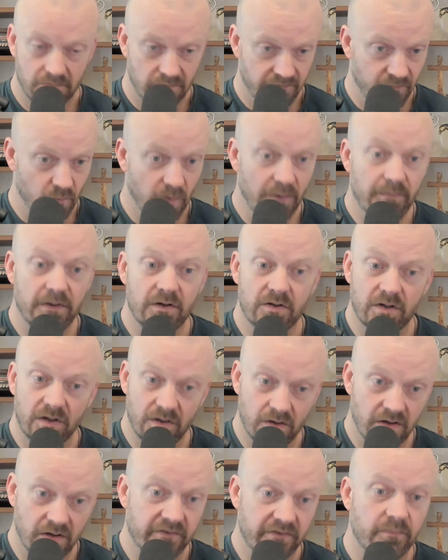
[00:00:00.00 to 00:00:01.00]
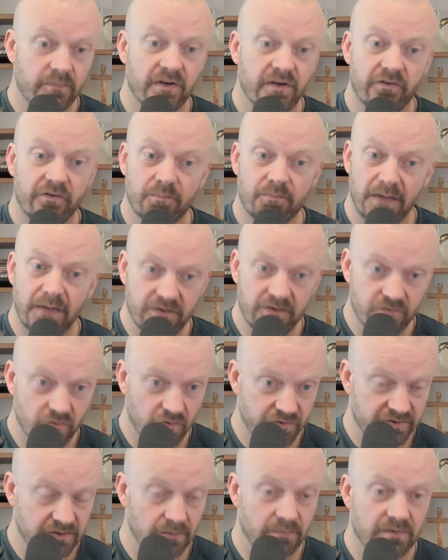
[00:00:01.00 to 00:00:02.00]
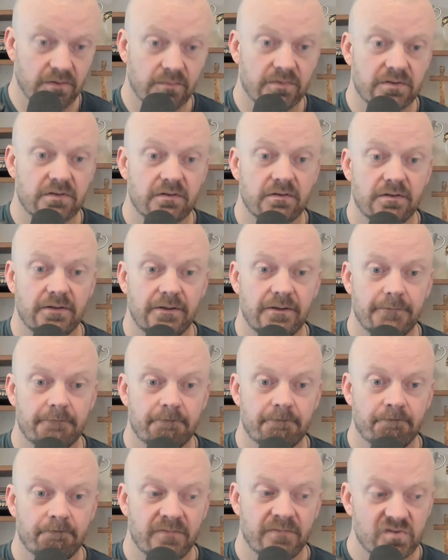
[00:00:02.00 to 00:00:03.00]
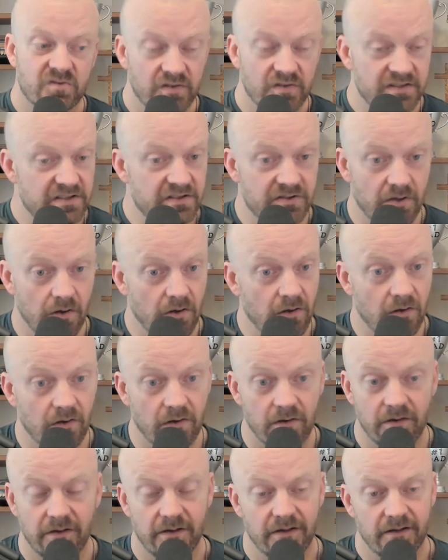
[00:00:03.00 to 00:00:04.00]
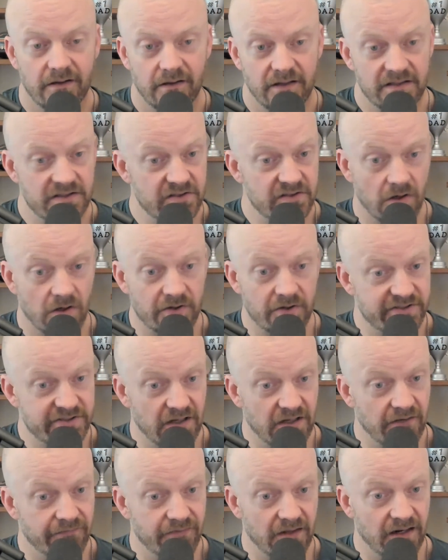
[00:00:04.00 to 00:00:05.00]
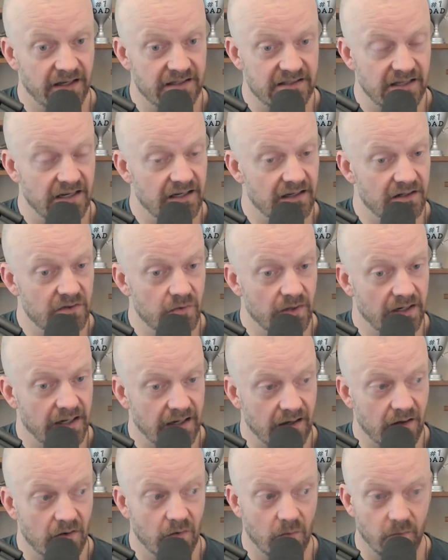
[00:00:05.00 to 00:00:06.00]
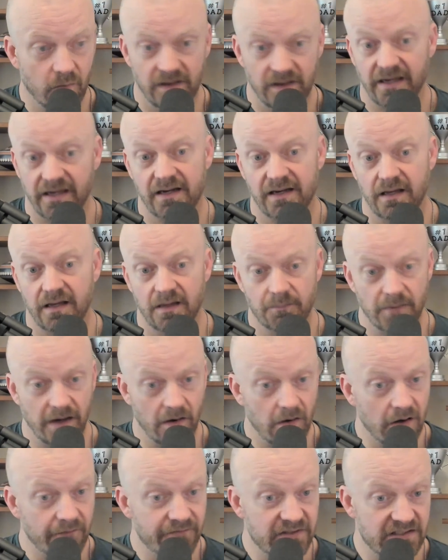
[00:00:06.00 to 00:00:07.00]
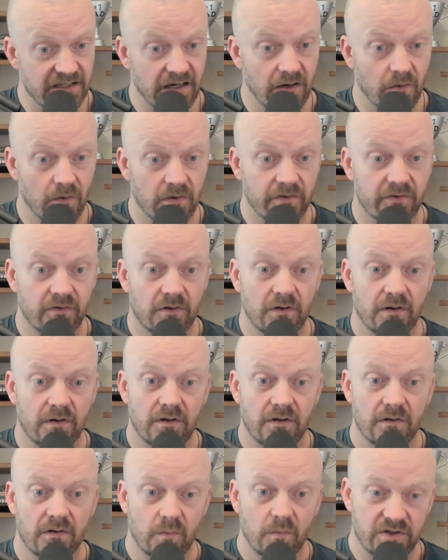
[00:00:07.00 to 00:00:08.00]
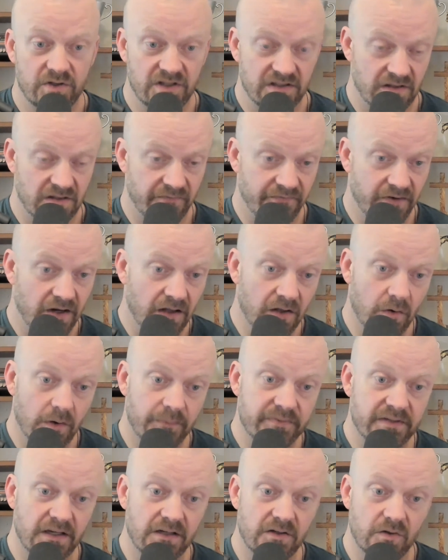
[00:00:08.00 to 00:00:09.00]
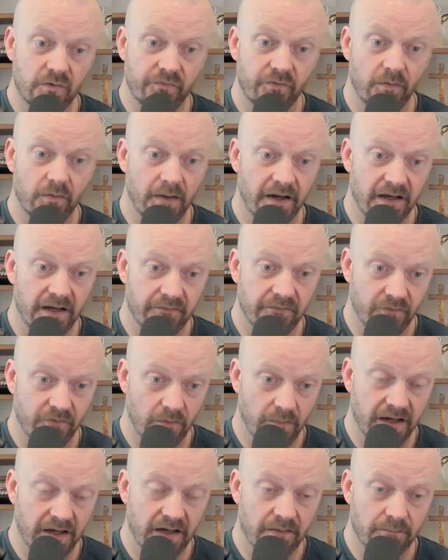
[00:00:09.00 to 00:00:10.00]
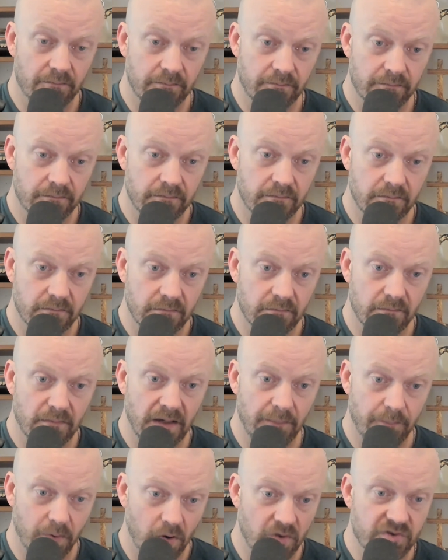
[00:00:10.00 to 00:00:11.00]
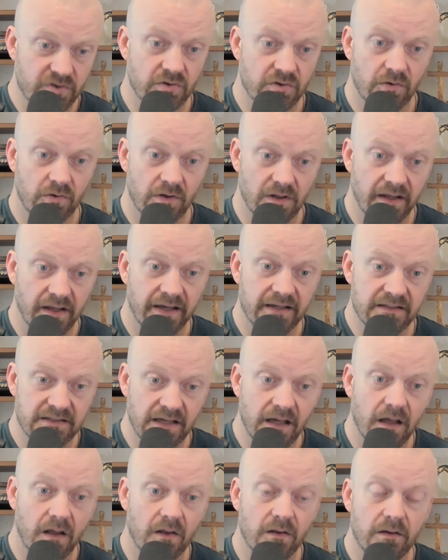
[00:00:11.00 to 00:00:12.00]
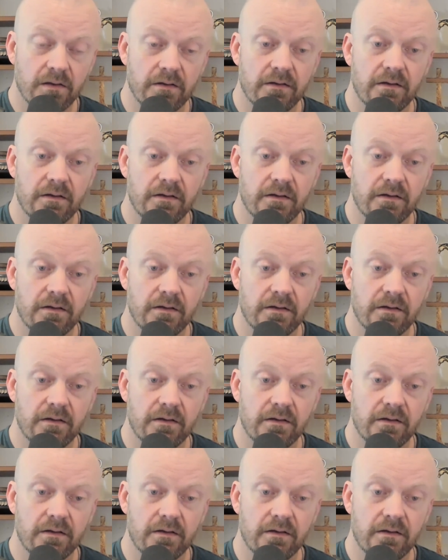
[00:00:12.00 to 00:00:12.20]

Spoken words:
women can cause themselves menstrual symptoms. So this is all stuff that I take into account when, in my office hours, which is the follow-ups I do for my personal clientele.